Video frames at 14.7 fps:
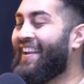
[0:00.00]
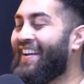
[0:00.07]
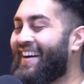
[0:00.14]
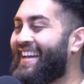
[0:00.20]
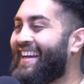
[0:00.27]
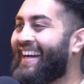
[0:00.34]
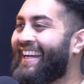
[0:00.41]
I
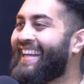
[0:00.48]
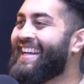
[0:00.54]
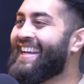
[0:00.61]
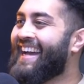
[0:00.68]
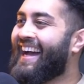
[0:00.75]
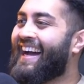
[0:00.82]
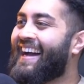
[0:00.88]
know.
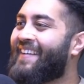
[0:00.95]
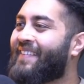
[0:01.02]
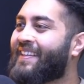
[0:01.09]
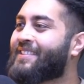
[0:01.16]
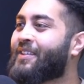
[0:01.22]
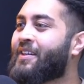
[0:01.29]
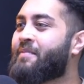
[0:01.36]

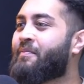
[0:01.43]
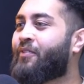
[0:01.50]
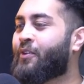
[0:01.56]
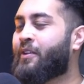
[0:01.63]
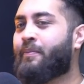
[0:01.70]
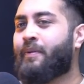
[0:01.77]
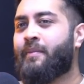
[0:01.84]
I saw him
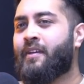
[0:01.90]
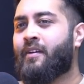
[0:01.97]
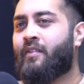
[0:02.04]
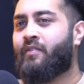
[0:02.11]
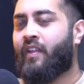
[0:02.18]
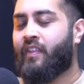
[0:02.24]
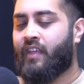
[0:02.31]
for the
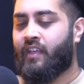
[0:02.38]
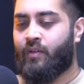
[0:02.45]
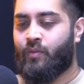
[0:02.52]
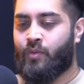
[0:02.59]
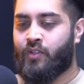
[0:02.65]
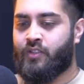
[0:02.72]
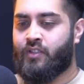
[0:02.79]
premiere of, I think
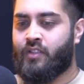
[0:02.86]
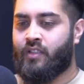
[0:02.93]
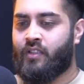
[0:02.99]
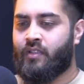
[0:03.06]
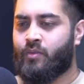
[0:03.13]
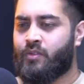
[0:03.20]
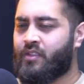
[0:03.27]
it was
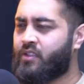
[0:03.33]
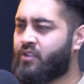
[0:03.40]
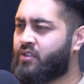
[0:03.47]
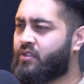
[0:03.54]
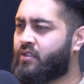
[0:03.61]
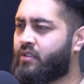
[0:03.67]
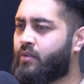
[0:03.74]

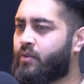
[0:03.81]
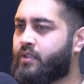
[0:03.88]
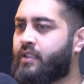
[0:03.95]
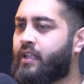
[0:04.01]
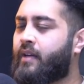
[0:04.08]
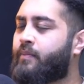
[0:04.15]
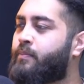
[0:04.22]

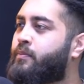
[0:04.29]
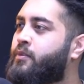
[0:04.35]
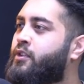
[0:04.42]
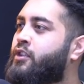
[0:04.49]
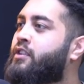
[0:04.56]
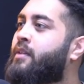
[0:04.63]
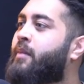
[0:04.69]

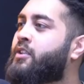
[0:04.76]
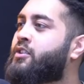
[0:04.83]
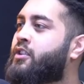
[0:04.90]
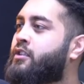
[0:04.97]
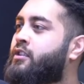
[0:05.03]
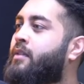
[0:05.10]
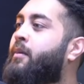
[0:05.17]

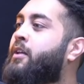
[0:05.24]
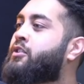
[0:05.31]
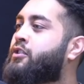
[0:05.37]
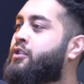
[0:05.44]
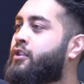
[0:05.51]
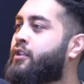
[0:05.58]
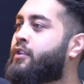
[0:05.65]

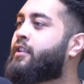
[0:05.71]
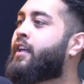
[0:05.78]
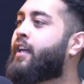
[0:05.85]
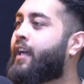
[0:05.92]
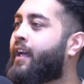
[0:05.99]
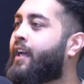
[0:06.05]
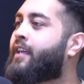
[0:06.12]
Jumanji 2.
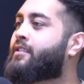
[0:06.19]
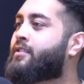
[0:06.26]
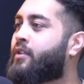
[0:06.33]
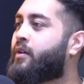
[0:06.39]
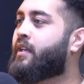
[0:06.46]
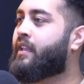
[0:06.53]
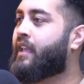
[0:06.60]
Yeah,
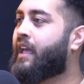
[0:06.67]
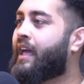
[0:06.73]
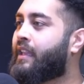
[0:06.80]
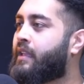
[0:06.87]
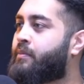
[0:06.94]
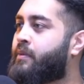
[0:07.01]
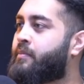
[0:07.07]
so they
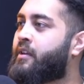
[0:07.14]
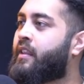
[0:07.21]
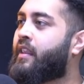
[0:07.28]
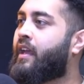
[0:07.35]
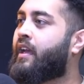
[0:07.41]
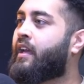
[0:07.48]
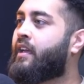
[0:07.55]
had the
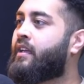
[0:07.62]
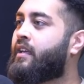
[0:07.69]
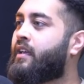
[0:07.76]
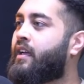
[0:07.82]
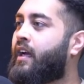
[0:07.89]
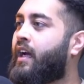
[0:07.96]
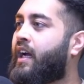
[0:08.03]
premiere there.
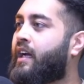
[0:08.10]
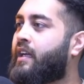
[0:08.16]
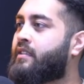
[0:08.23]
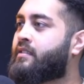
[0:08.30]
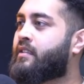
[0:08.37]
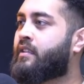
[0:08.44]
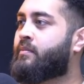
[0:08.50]

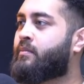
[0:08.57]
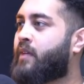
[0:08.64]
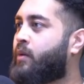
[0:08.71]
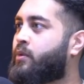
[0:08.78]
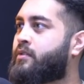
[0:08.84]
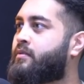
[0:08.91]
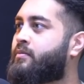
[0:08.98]
And I
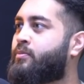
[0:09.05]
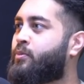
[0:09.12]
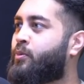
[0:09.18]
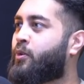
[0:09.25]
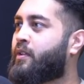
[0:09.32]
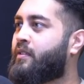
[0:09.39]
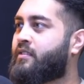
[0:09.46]
was
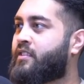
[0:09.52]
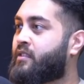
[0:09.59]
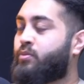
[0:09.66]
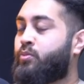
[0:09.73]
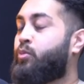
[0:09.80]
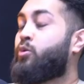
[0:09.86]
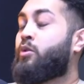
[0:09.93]
walking
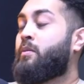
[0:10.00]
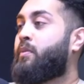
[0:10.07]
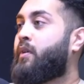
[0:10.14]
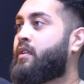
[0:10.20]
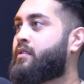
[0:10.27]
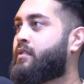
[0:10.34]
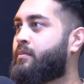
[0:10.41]

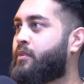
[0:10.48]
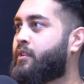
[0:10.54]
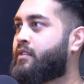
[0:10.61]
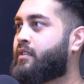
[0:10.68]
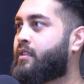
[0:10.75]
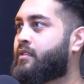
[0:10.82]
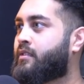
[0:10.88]
past the
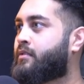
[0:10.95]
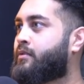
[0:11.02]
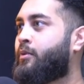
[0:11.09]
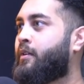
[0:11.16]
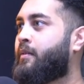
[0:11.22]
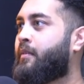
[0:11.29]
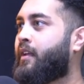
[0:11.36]
bridge, and I just
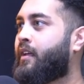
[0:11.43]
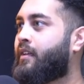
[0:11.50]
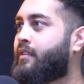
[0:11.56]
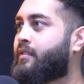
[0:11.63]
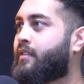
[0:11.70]
saw him there.